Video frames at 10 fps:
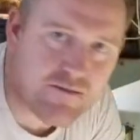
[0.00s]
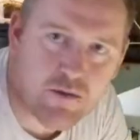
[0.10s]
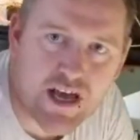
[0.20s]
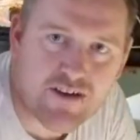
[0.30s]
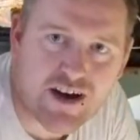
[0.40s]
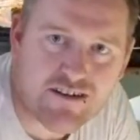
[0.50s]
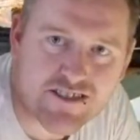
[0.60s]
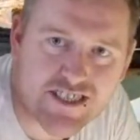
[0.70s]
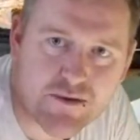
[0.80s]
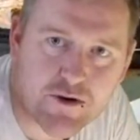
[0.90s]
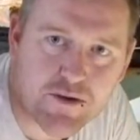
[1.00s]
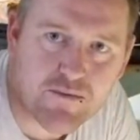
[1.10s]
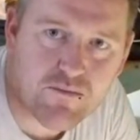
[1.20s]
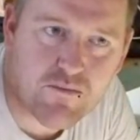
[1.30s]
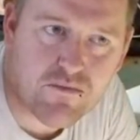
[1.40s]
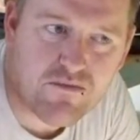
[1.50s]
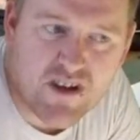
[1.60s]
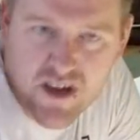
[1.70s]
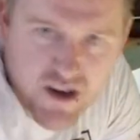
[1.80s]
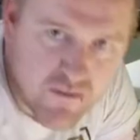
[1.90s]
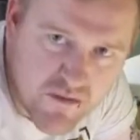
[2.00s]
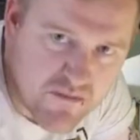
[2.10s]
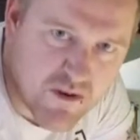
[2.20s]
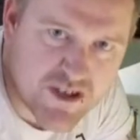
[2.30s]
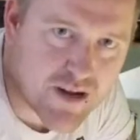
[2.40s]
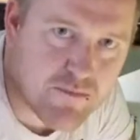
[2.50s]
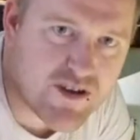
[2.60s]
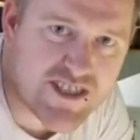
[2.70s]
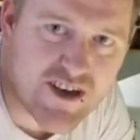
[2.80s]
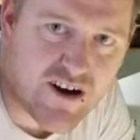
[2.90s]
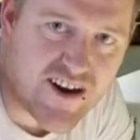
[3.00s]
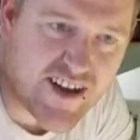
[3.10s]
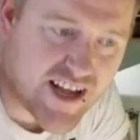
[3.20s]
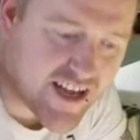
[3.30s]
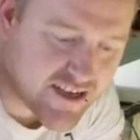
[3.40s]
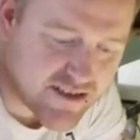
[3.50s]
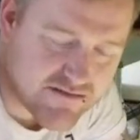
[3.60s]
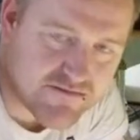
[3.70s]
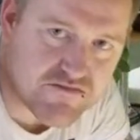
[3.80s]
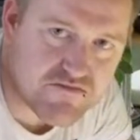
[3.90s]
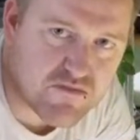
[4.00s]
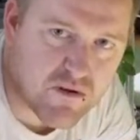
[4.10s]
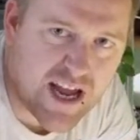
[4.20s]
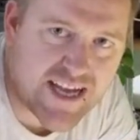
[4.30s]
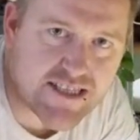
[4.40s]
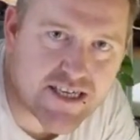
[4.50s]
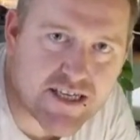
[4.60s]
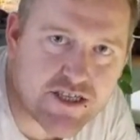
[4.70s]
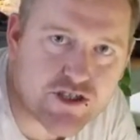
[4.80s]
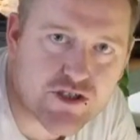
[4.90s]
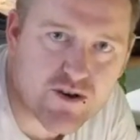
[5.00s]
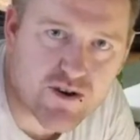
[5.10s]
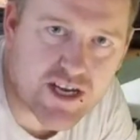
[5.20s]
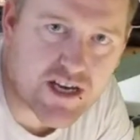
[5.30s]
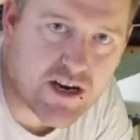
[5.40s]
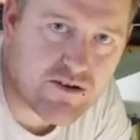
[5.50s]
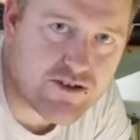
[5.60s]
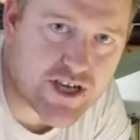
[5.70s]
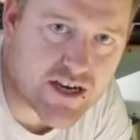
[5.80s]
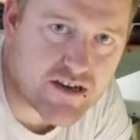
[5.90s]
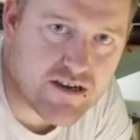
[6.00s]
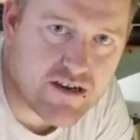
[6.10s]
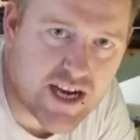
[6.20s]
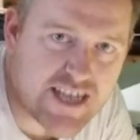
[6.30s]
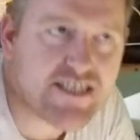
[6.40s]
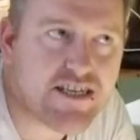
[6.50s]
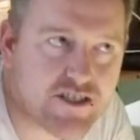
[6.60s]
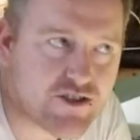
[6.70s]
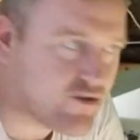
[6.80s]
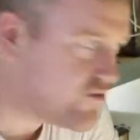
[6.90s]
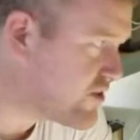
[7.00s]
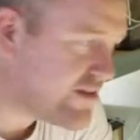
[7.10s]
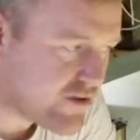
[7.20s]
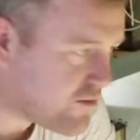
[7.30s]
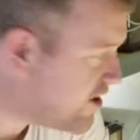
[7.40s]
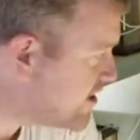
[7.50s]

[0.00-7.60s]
play around and see what you... What shall I put inside a 18-inch tall enclosure? 18-inch tall, 3 foot wide